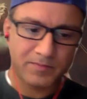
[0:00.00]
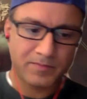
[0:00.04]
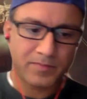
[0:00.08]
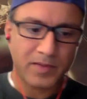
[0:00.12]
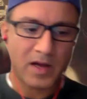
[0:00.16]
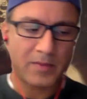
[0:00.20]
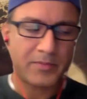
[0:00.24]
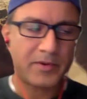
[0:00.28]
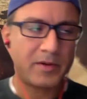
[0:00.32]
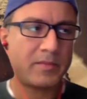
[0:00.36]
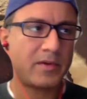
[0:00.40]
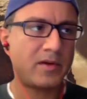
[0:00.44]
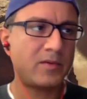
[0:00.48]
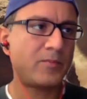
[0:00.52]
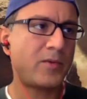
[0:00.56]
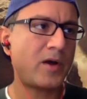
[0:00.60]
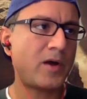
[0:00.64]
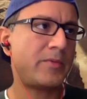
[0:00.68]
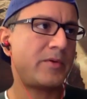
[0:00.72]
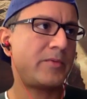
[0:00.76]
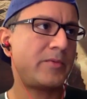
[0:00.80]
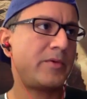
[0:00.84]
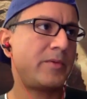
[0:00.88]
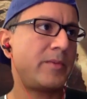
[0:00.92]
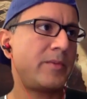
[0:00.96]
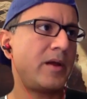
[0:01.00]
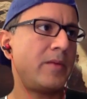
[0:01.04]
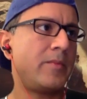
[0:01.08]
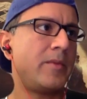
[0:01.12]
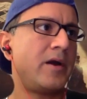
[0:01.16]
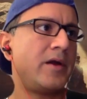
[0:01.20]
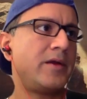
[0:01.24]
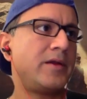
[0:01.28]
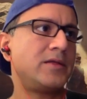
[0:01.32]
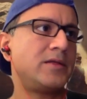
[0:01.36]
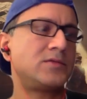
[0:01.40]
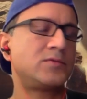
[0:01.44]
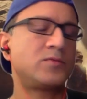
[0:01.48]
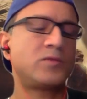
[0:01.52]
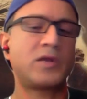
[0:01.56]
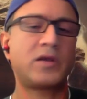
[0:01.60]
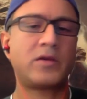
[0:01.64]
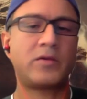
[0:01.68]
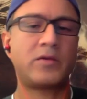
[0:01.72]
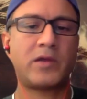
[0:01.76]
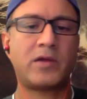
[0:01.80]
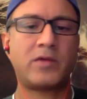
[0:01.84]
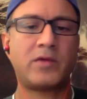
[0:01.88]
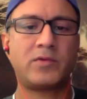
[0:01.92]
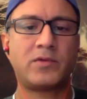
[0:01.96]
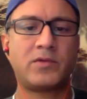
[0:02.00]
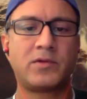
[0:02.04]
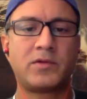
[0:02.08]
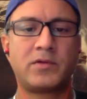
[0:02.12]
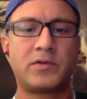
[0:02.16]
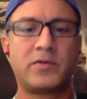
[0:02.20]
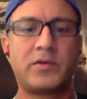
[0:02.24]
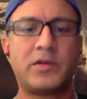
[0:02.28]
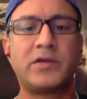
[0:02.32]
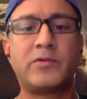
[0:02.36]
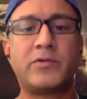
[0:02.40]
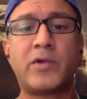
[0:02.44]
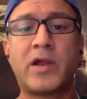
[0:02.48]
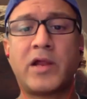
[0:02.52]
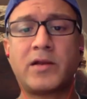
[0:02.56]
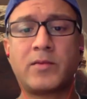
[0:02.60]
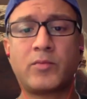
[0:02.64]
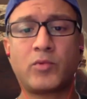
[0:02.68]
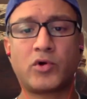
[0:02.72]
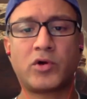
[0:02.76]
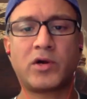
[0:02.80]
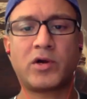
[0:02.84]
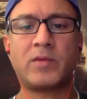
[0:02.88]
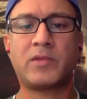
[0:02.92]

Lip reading: pop up in my mind is one around in random order.